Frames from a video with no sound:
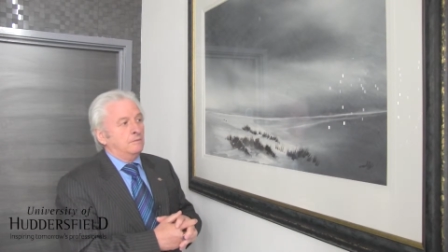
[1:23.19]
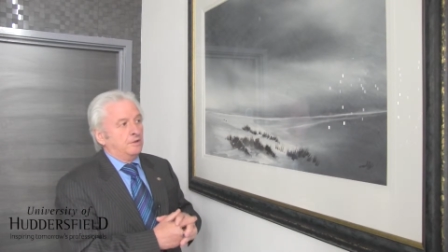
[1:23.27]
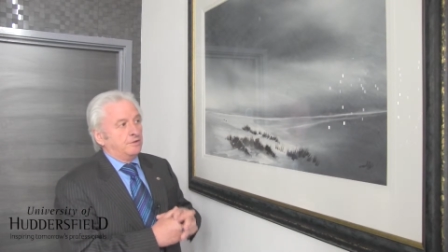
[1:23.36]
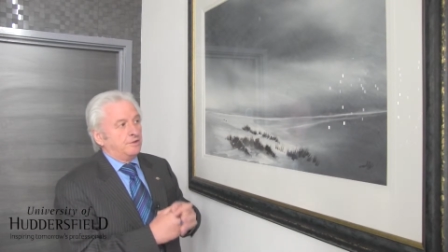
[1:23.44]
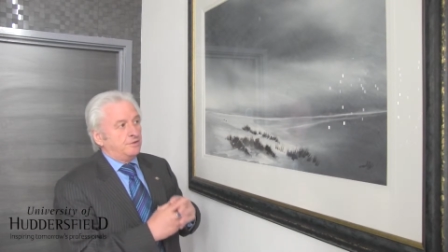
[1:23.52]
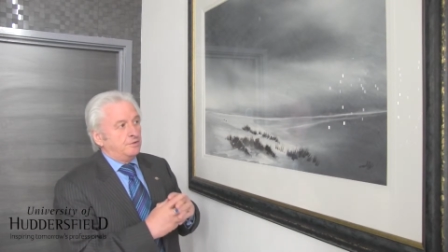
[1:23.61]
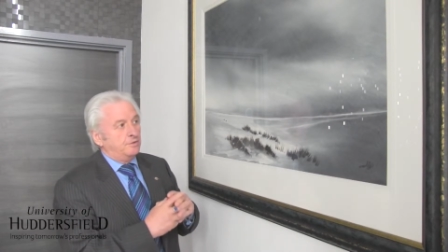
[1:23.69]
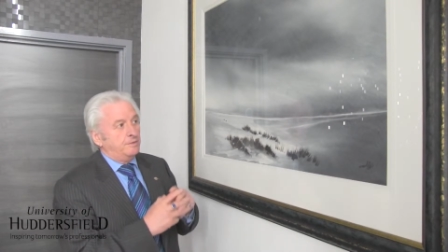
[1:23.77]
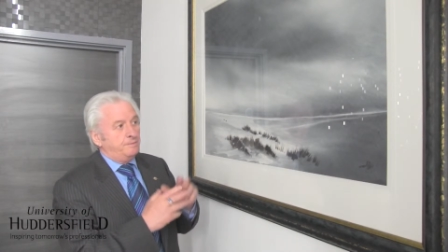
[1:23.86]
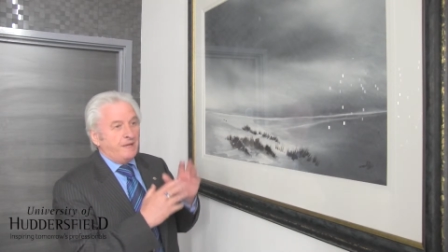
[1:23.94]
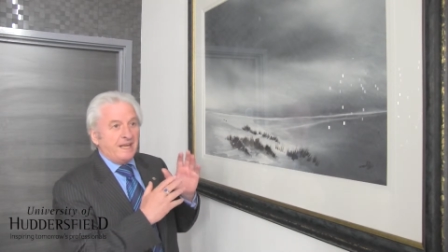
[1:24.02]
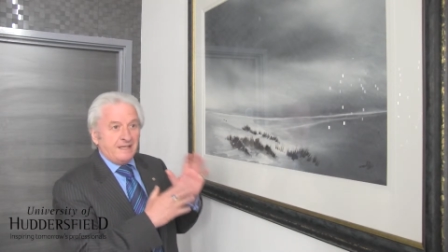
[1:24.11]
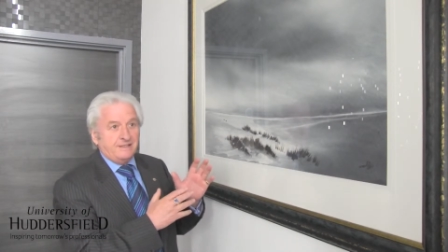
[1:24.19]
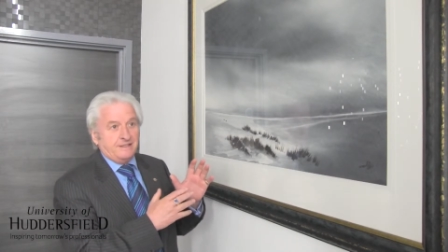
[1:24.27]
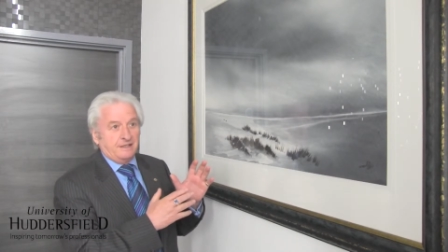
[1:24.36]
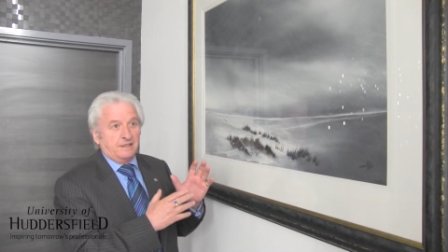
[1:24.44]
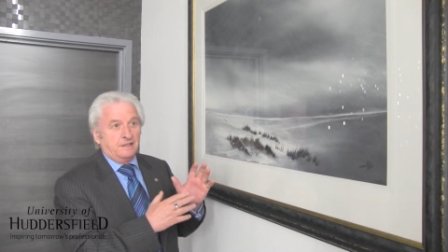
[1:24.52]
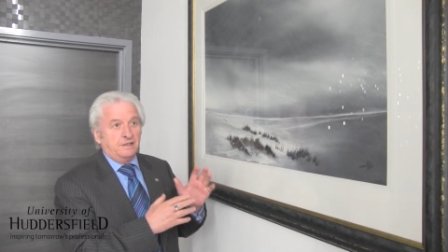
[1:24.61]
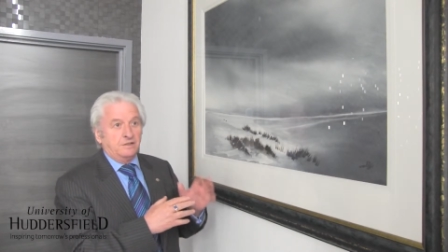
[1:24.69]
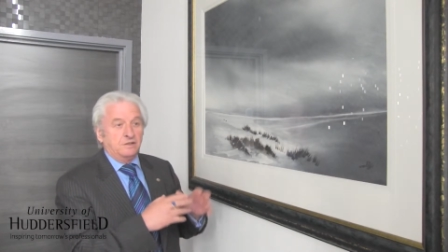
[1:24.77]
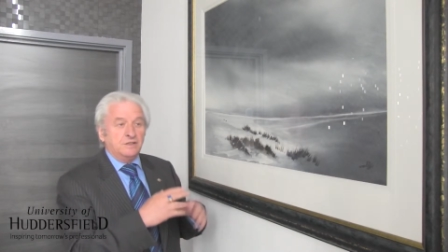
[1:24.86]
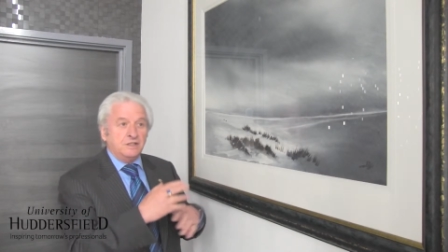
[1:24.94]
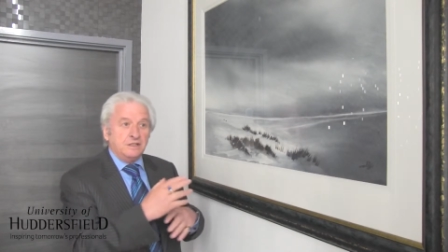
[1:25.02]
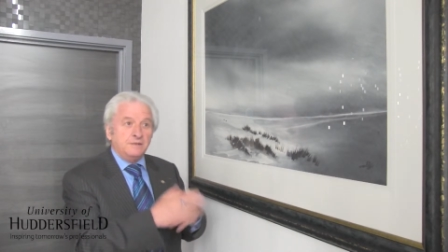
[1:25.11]
But to do a painting, you
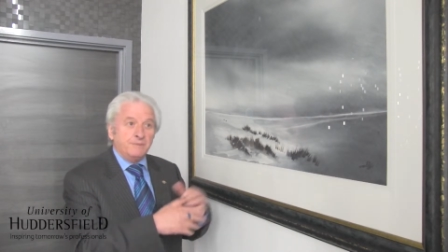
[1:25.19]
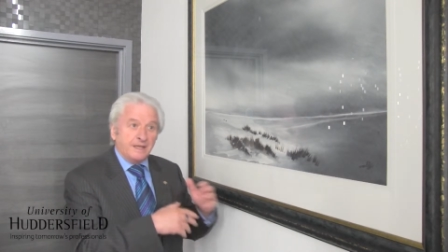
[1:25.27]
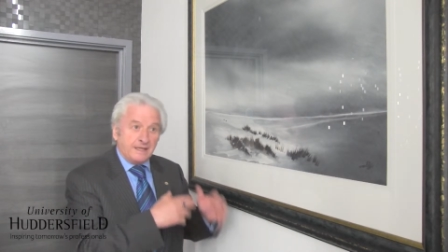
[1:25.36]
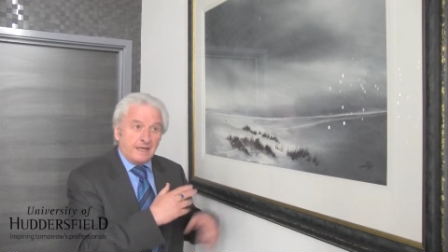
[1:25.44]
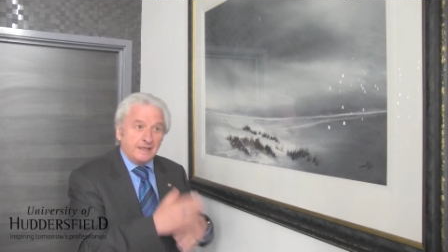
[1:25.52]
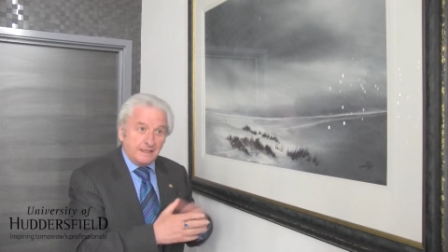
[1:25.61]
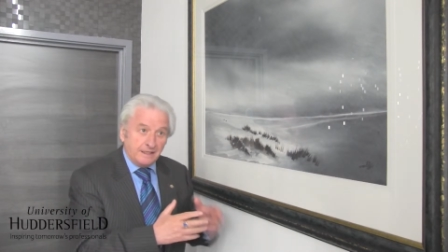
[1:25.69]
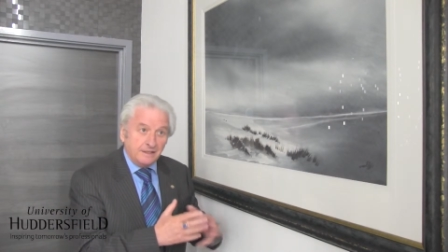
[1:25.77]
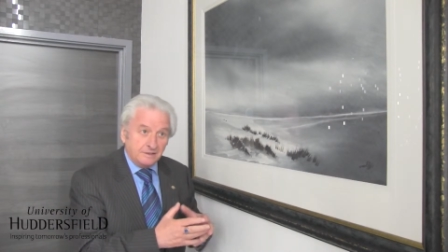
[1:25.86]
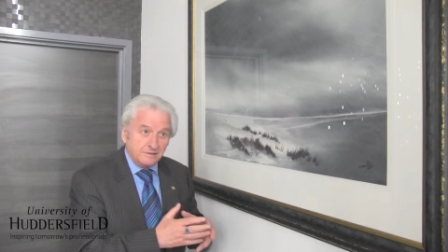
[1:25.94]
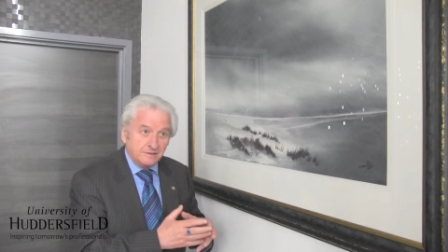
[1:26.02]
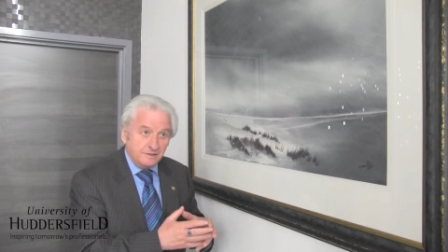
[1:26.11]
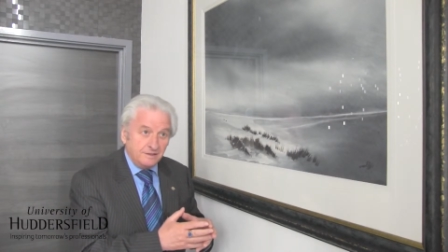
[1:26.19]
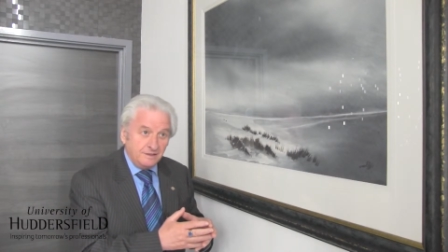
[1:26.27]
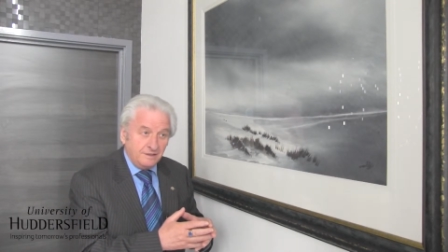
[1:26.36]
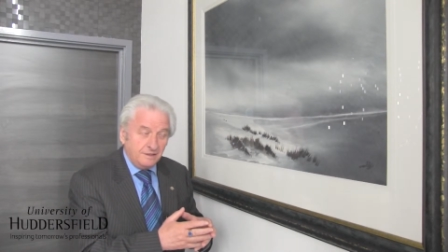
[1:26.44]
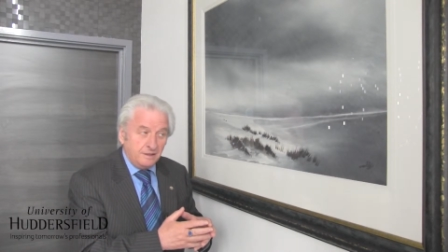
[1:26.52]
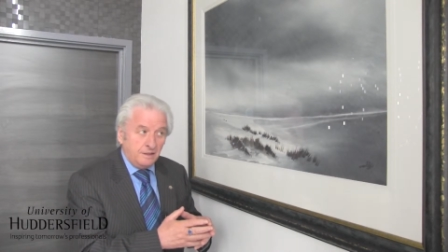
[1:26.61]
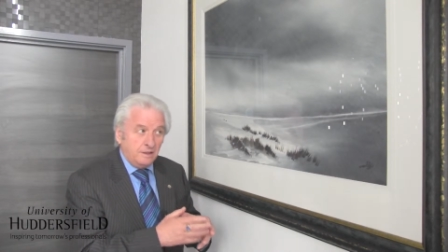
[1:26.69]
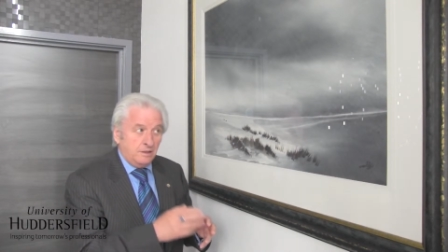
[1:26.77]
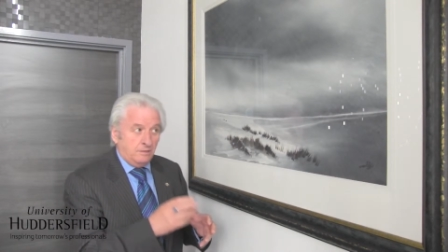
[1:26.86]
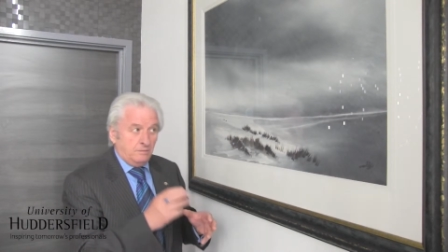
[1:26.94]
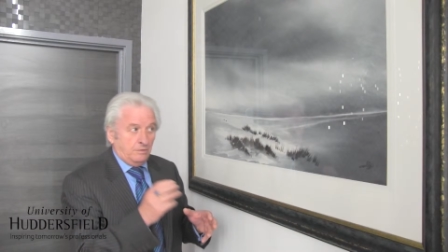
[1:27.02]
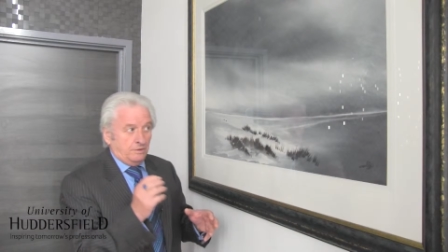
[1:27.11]
need the mechanics,
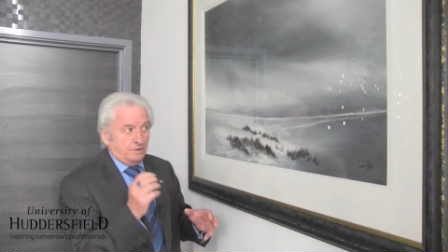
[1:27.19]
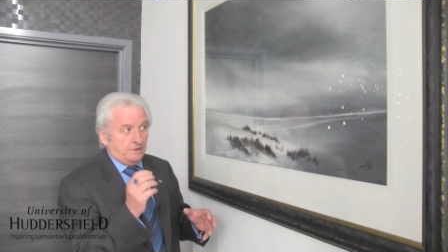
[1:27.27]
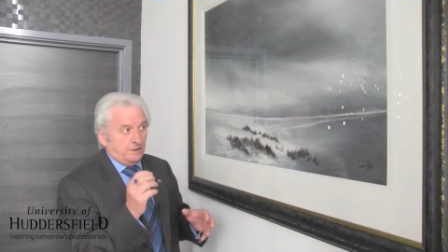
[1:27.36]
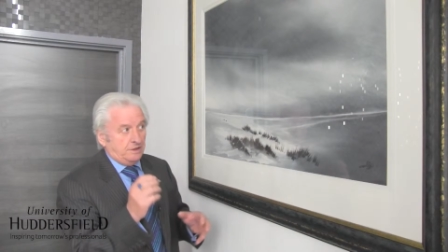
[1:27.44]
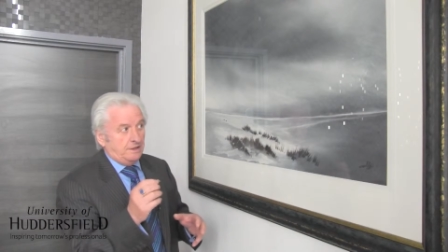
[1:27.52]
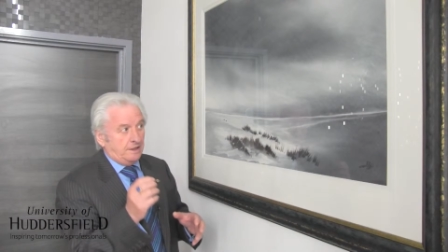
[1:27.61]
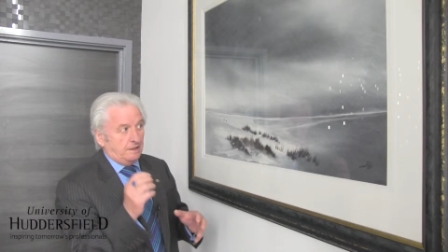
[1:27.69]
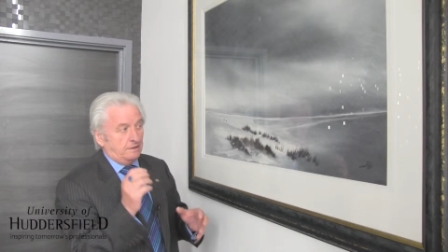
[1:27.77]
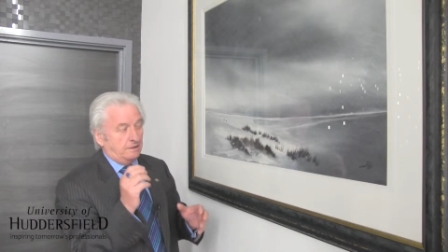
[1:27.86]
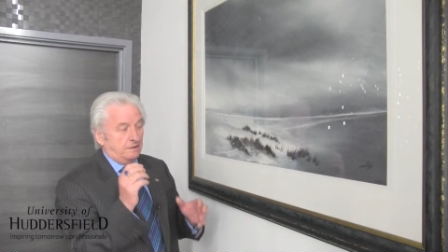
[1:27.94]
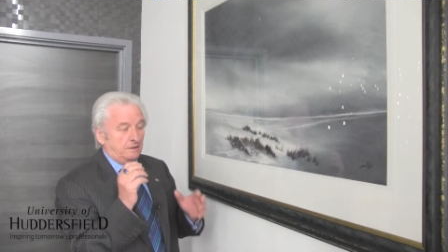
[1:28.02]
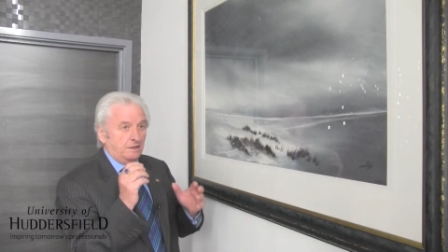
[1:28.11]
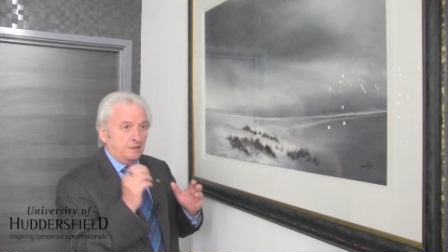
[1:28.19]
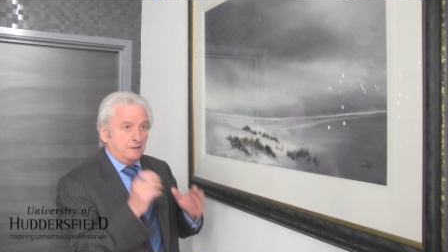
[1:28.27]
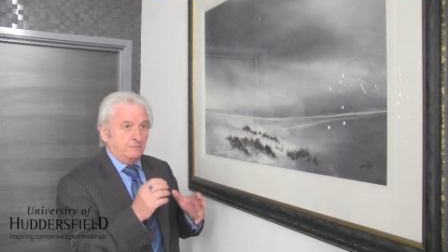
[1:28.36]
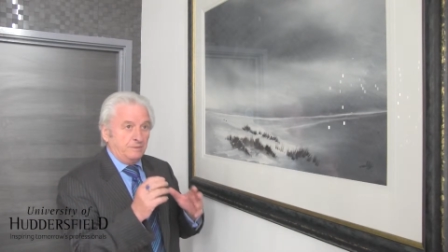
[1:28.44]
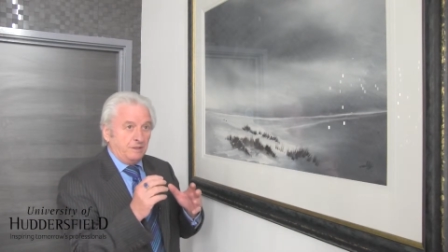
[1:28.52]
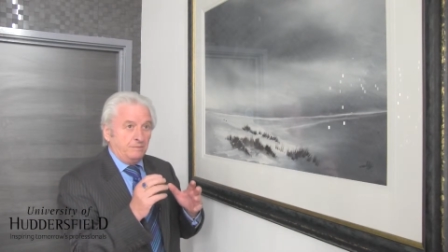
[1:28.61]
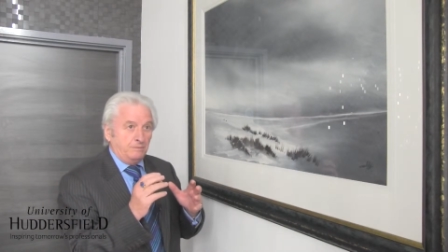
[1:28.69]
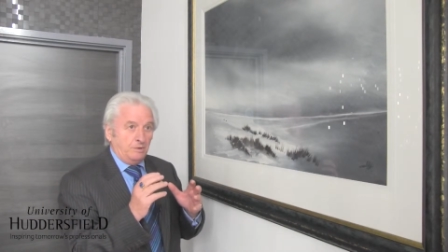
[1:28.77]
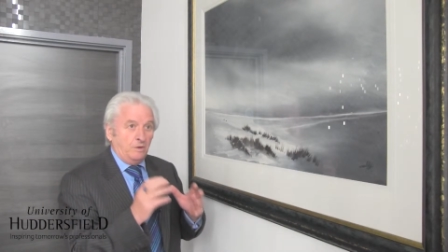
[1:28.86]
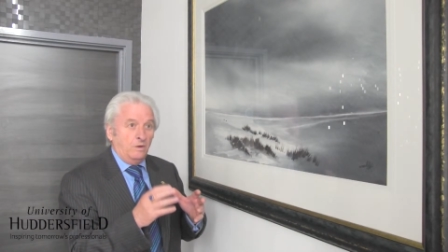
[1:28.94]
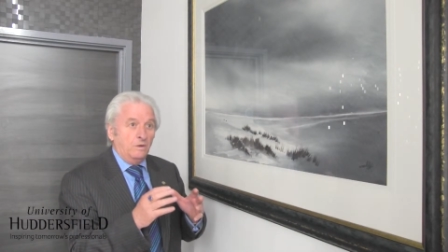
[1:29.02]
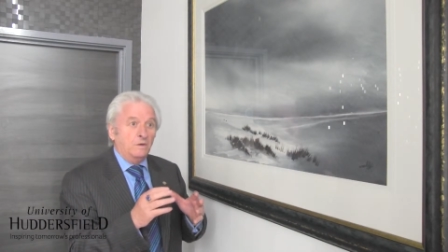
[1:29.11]
but you need that little bit
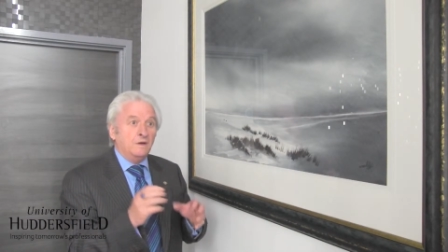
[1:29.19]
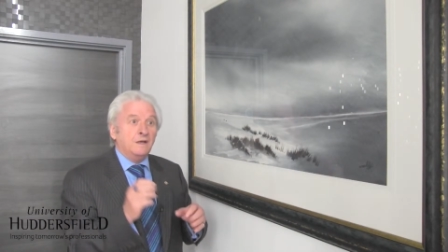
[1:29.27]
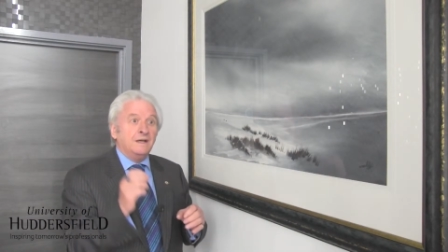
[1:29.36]
more